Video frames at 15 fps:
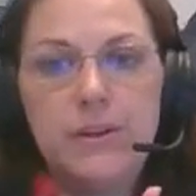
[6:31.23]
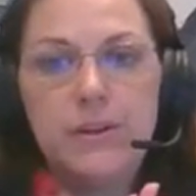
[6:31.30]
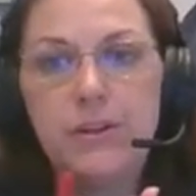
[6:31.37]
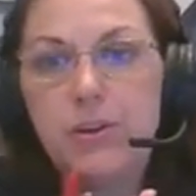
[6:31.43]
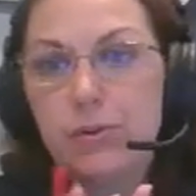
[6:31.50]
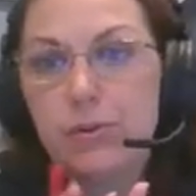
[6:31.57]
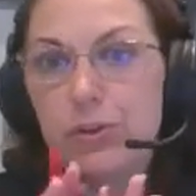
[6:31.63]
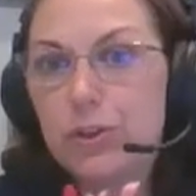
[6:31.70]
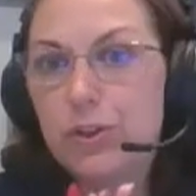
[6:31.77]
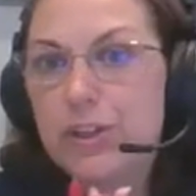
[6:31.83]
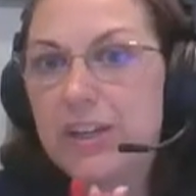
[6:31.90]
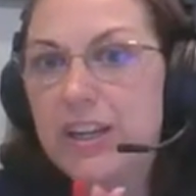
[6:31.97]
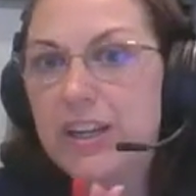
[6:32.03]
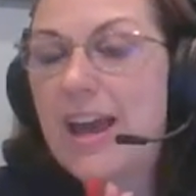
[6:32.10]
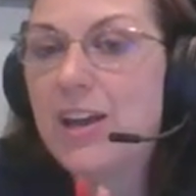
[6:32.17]
you're
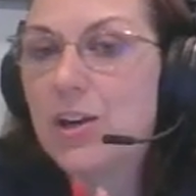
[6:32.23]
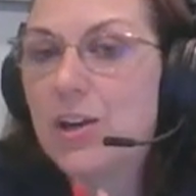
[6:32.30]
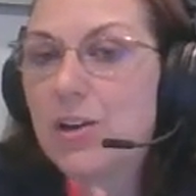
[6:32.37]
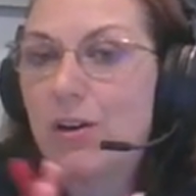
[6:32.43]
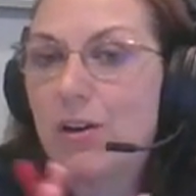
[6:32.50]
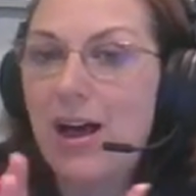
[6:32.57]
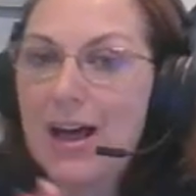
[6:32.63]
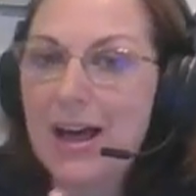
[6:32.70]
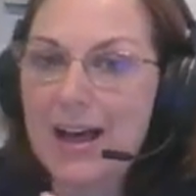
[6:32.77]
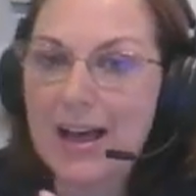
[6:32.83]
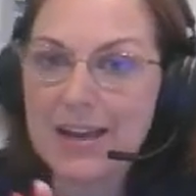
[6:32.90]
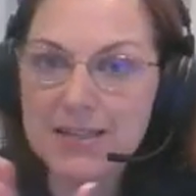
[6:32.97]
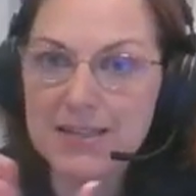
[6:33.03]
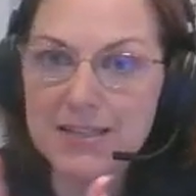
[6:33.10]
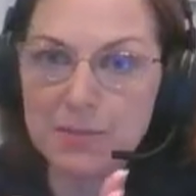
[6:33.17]
looking at your
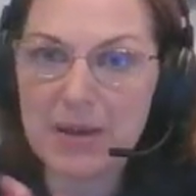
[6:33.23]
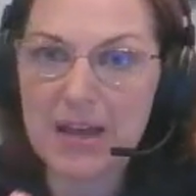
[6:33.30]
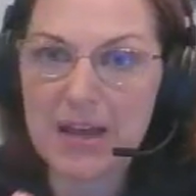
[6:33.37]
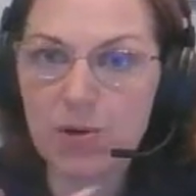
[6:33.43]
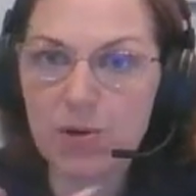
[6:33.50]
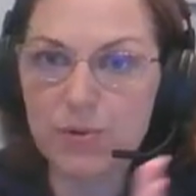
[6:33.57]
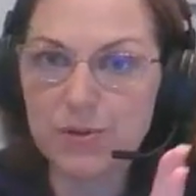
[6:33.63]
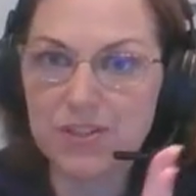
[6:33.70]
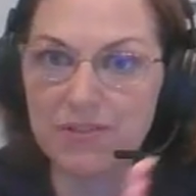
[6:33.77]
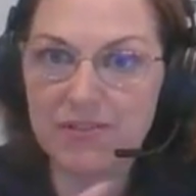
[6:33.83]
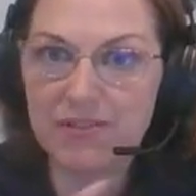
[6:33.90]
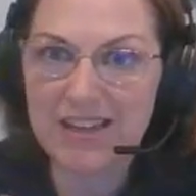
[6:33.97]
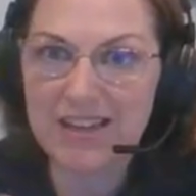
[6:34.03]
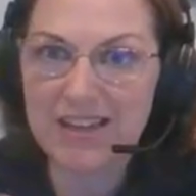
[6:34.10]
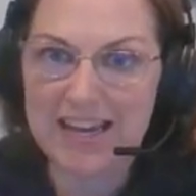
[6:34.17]
highest powers of
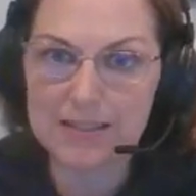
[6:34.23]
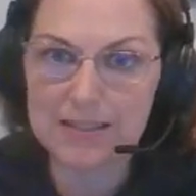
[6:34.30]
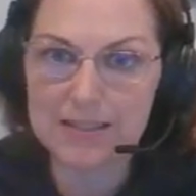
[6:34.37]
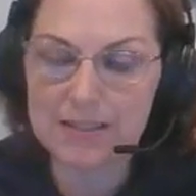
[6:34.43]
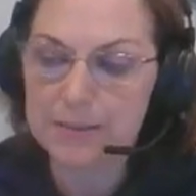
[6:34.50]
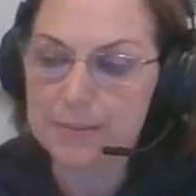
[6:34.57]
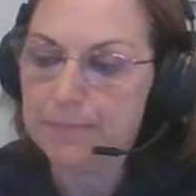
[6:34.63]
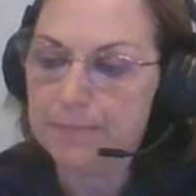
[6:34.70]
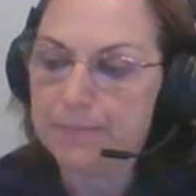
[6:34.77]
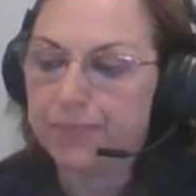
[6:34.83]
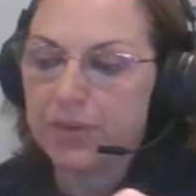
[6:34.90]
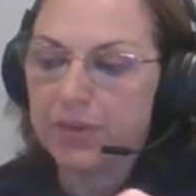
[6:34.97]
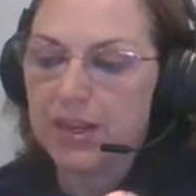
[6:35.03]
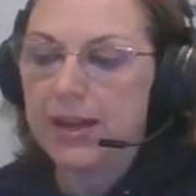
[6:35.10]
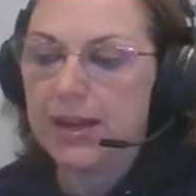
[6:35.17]
x.
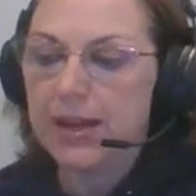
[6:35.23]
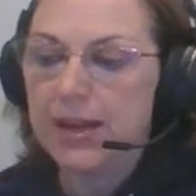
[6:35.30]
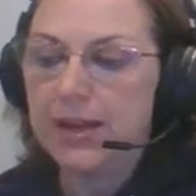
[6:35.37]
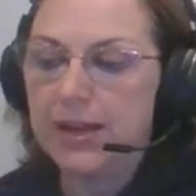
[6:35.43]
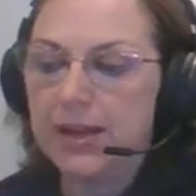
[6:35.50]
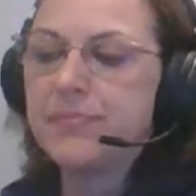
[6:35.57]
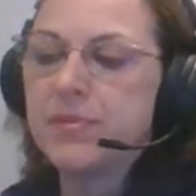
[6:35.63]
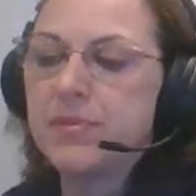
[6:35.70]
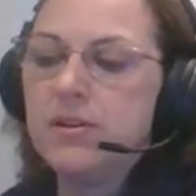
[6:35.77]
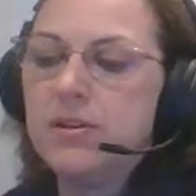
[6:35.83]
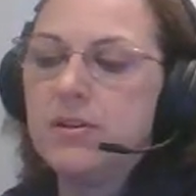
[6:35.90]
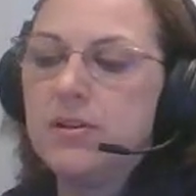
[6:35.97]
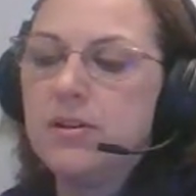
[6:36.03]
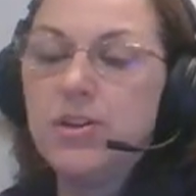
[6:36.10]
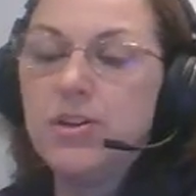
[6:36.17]
Okay,
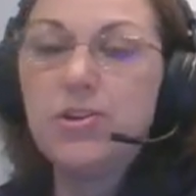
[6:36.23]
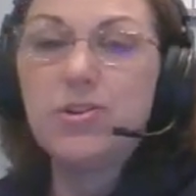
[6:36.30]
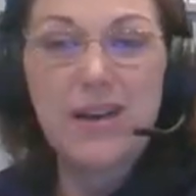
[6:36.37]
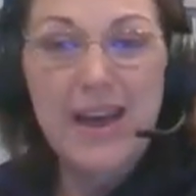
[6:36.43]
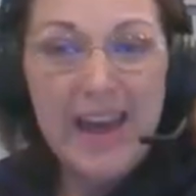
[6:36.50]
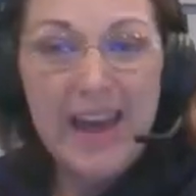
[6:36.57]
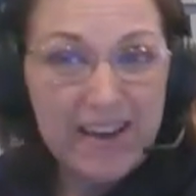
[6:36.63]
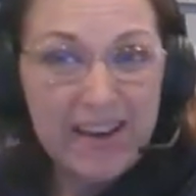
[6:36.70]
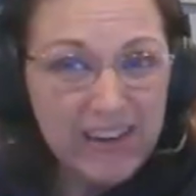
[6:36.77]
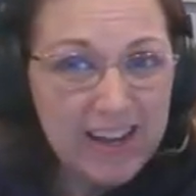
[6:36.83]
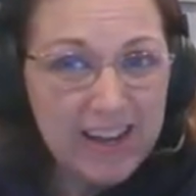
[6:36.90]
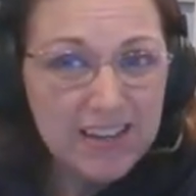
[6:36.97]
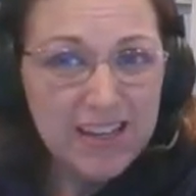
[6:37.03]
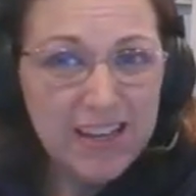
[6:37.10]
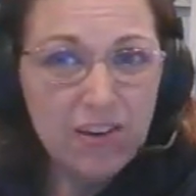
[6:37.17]
you don't have an
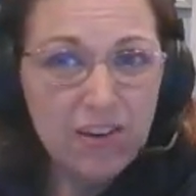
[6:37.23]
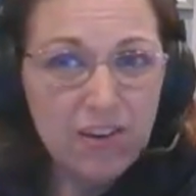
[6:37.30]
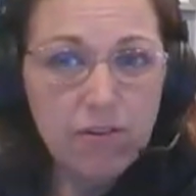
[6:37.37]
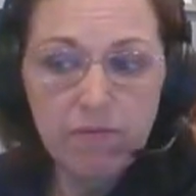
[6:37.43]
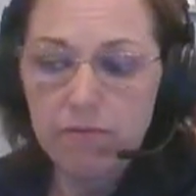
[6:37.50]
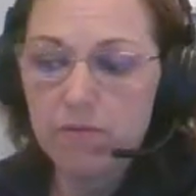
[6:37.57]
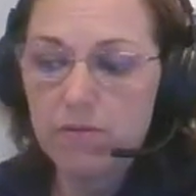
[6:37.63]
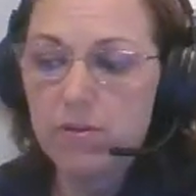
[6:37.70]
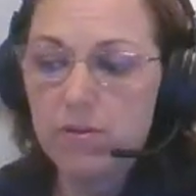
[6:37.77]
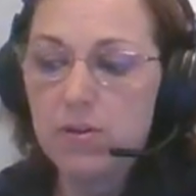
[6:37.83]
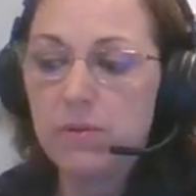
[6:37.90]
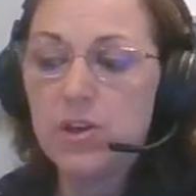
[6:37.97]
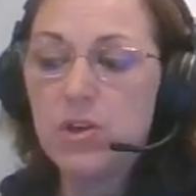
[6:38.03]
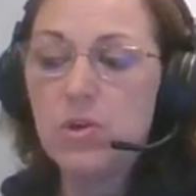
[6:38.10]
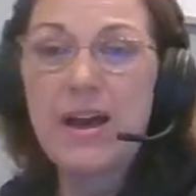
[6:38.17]
x here.
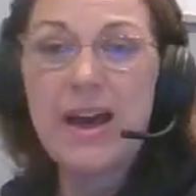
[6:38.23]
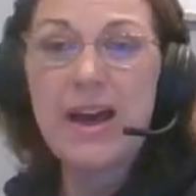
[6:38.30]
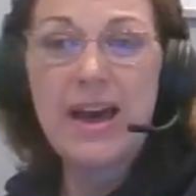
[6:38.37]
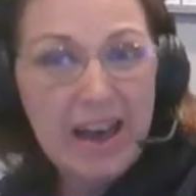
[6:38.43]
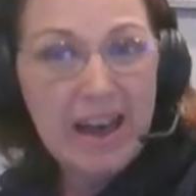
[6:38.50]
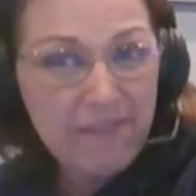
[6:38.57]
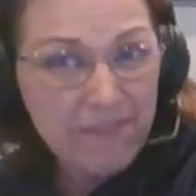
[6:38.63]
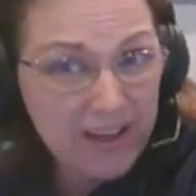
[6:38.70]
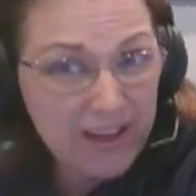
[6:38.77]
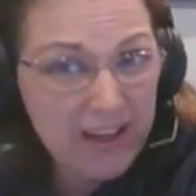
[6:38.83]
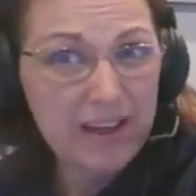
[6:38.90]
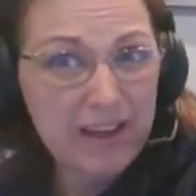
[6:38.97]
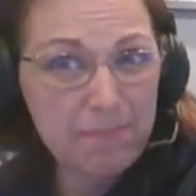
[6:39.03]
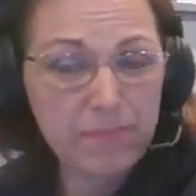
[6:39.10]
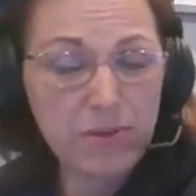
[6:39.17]
You have a
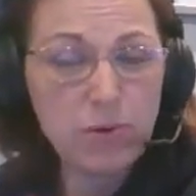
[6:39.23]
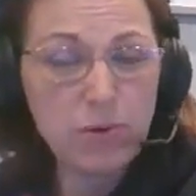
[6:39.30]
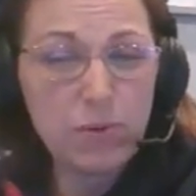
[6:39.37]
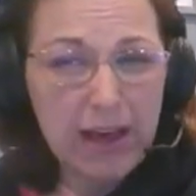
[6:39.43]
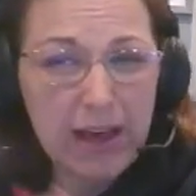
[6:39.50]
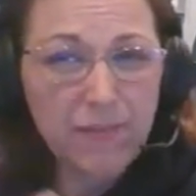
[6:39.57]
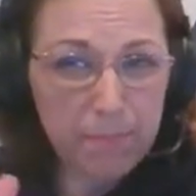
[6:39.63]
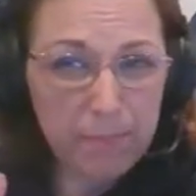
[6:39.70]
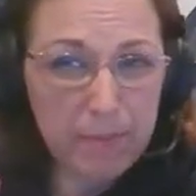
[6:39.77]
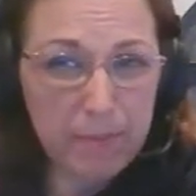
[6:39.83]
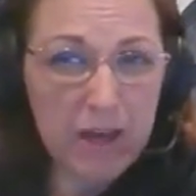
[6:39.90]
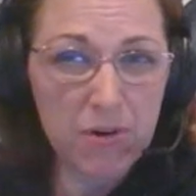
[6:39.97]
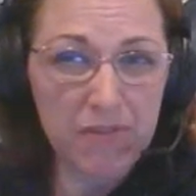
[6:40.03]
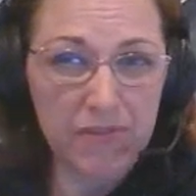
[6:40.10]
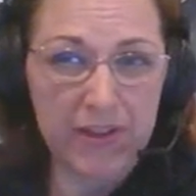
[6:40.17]
high, you have a
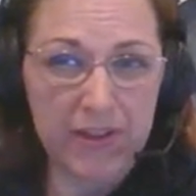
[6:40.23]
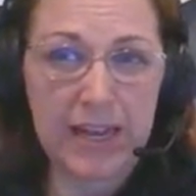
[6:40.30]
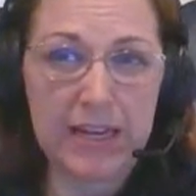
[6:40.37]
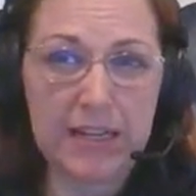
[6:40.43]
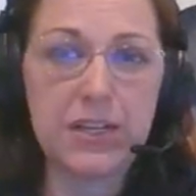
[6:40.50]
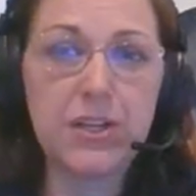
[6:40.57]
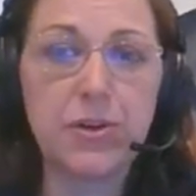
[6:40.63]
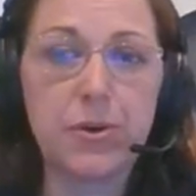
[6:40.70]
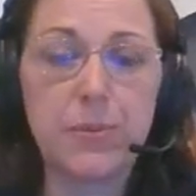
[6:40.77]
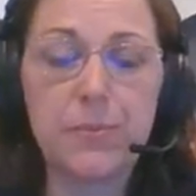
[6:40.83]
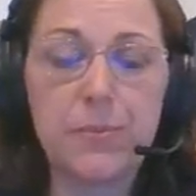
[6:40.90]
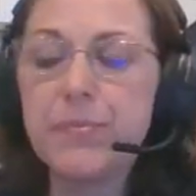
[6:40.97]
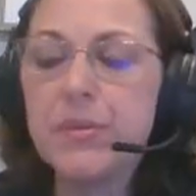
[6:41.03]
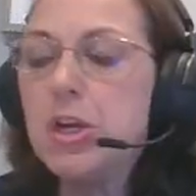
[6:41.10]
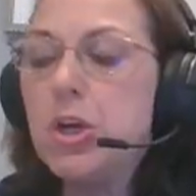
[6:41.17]
power of x here.
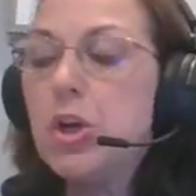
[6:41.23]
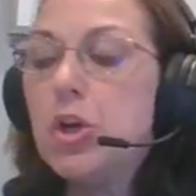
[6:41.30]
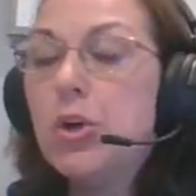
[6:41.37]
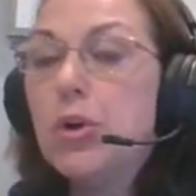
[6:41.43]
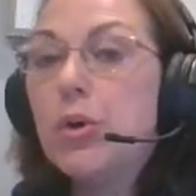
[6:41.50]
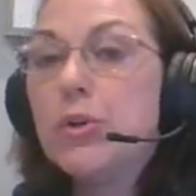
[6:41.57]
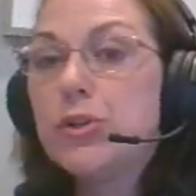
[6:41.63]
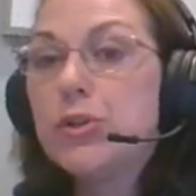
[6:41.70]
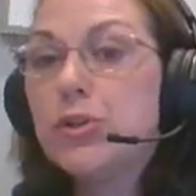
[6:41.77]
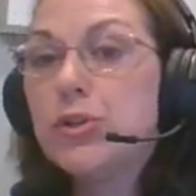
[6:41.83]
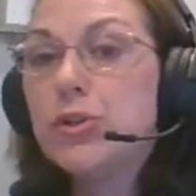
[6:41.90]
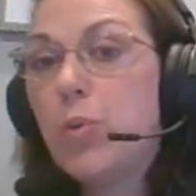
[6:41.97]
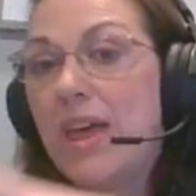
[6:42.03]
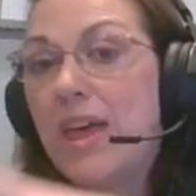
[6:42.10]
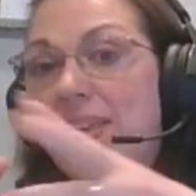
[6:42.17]
So
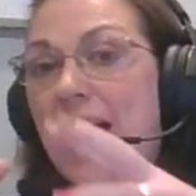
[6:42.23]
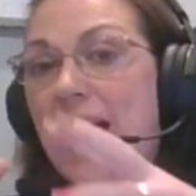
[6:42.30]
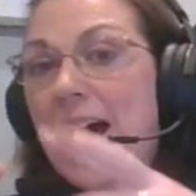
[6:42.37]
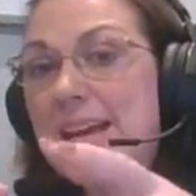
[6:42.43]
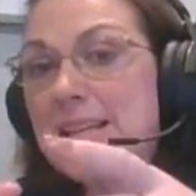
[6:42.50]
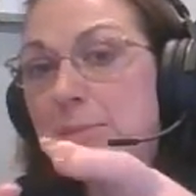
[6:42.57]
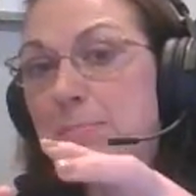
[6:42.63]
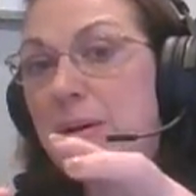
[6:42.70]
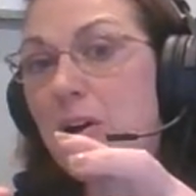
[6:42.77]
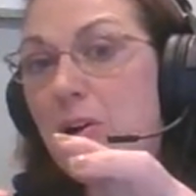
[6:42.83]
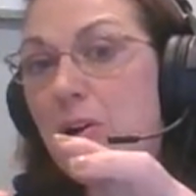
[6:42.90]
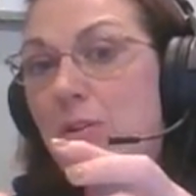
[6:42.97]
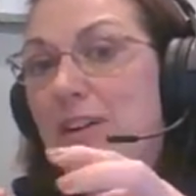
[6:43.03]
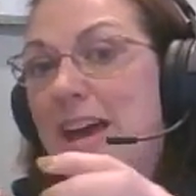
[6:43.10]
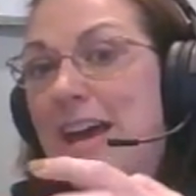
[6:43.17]
when the highest
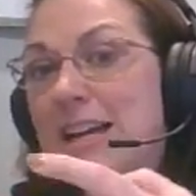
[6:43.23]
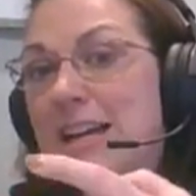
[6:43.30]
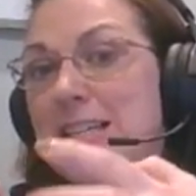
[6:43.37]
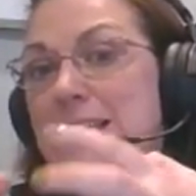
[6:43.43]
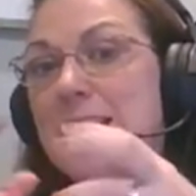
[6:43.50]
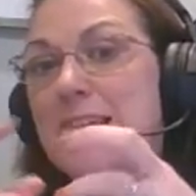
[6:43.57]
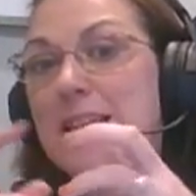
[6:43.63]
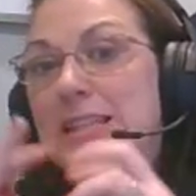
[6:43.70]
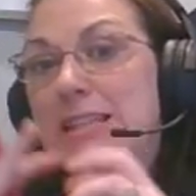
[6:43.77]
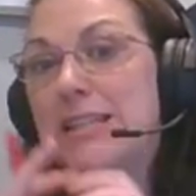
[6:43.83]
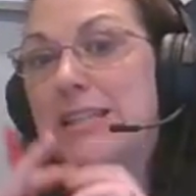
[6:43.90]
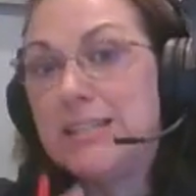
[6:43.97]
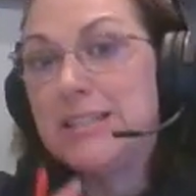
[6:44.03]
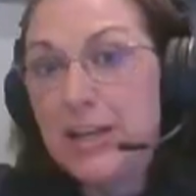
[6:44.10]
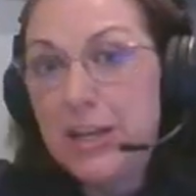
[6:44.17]
power of x is in
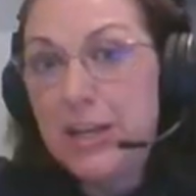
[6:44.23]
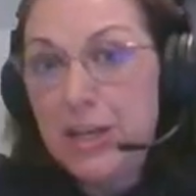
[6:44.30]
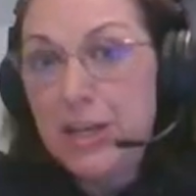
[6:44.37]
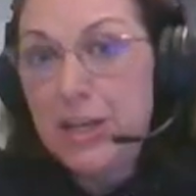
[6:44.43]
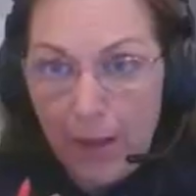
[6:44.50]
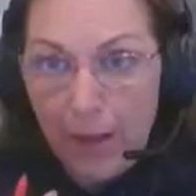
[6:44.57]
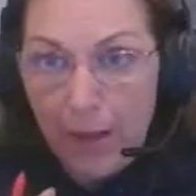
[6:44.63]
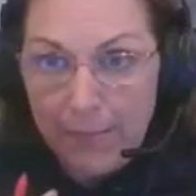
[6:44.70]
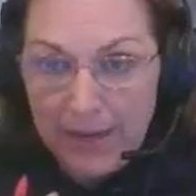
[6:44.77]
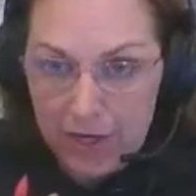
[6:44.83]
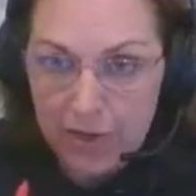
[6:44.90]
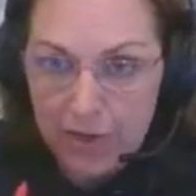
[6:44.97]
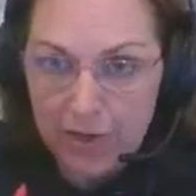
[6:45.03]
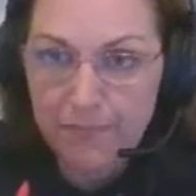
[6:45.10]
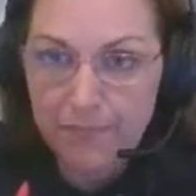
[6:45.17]
the
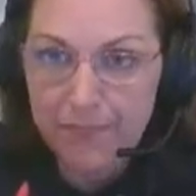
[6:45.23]
denominator,